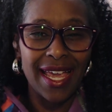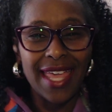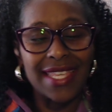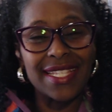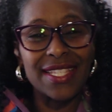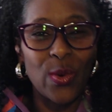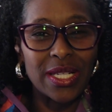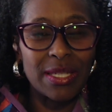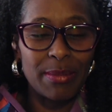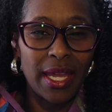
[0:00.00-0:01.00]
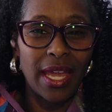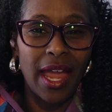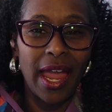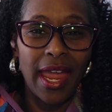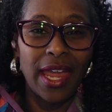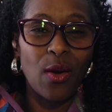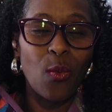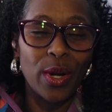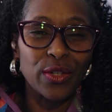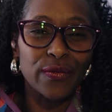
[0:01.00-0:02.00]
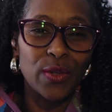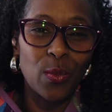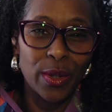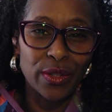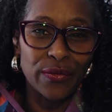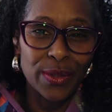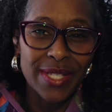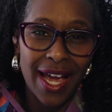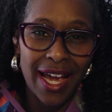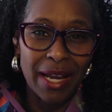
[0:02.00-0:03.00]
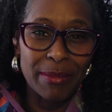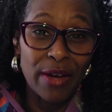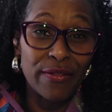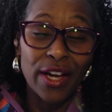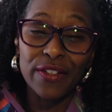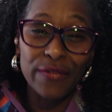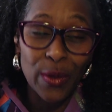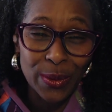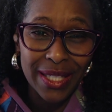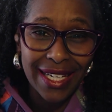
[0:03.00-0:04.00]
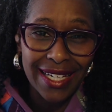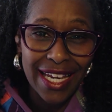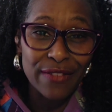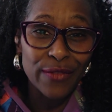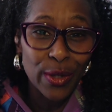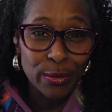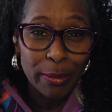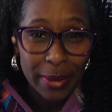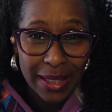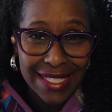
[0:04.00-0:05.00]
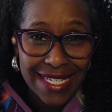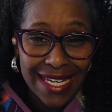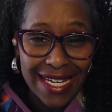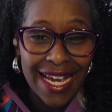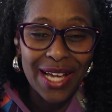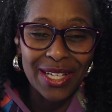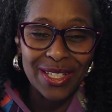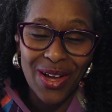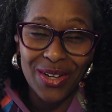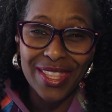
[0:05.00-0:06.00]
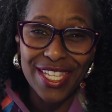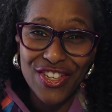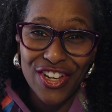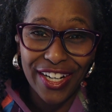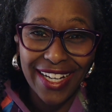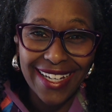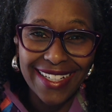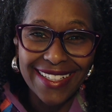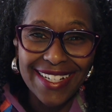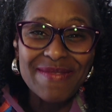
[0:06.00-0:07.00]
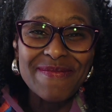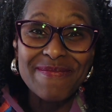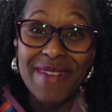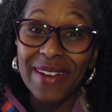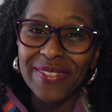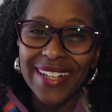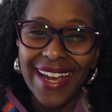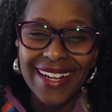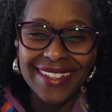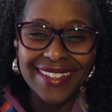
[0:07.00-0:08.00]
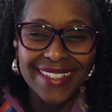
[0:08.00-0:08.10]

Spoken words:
this is going to be a wonderful, wonderful time of unfolding in vulnerability along this journey. Bye for now.